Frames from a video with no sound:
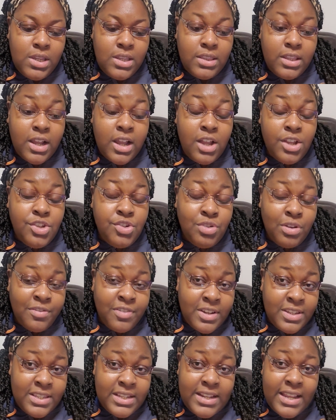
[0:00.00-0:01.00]
the
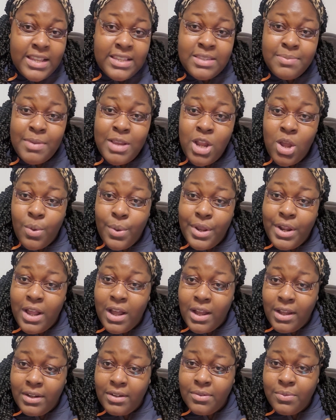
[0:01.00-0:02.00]
controversy that's been going
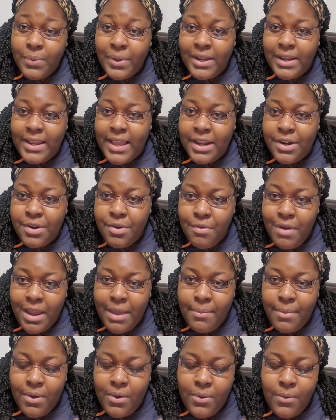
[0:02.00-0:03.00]
on with
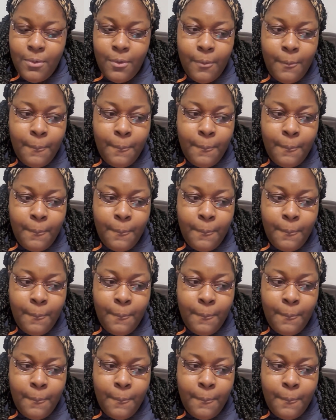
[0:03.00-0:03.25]
NaNoWriMo,